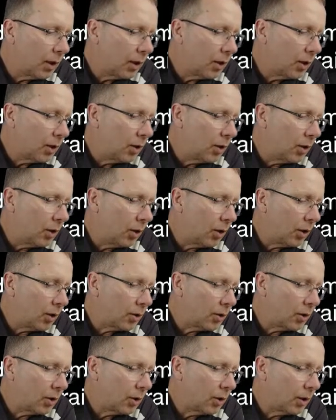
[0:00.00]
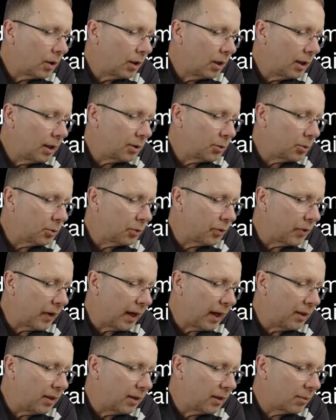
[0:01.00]
not little
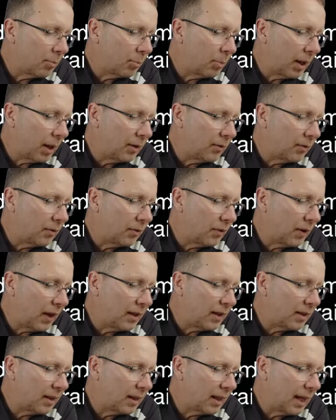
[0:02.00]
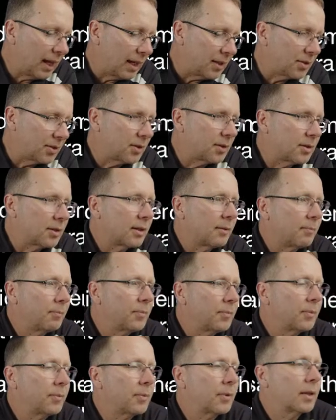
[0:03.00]
faith, but faithless.
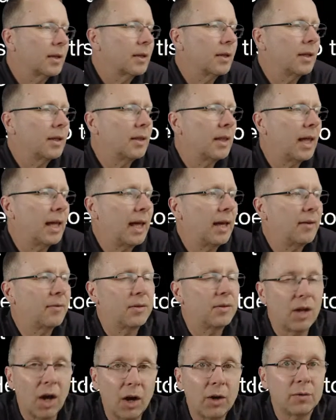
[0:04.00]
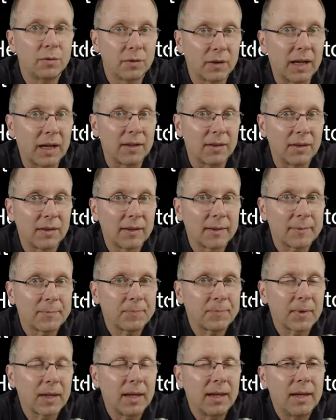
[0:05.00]
They have no faith.
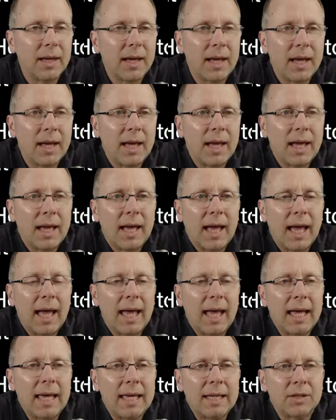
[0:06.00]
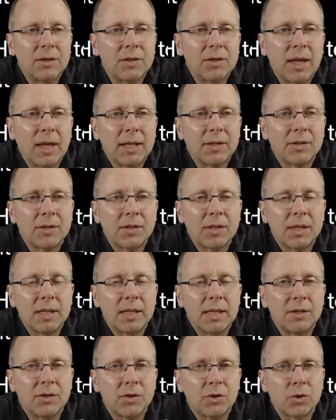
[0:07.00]
And that's
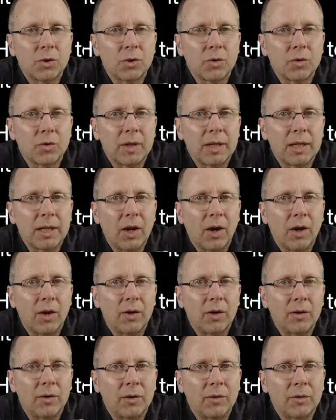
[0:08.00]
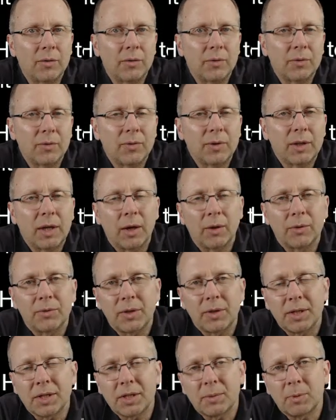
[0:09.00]
the story of the Old
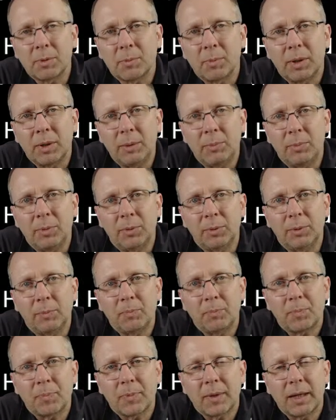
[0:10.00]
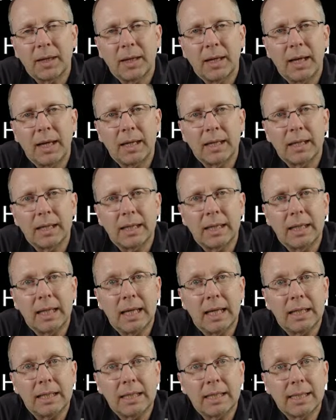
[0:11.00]
Testament people
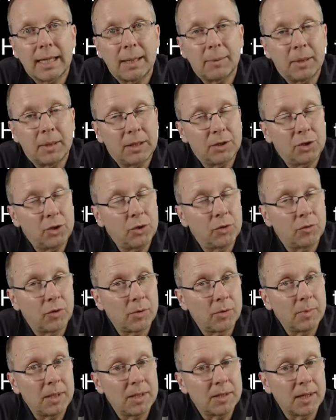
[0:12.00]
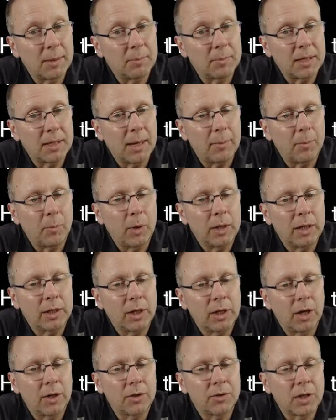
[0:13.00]
that Deuteronomy sums up when it
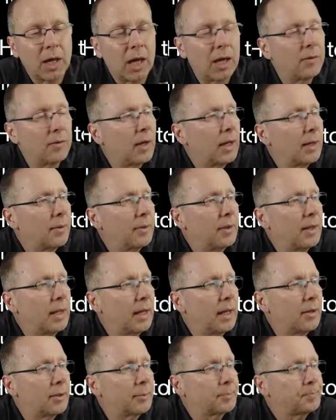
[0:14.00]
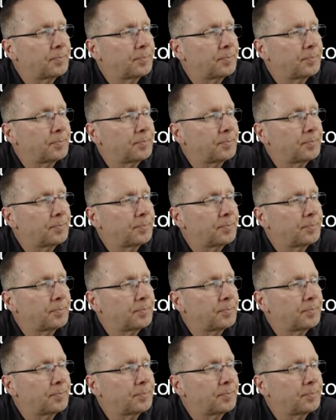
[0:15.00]
goes over their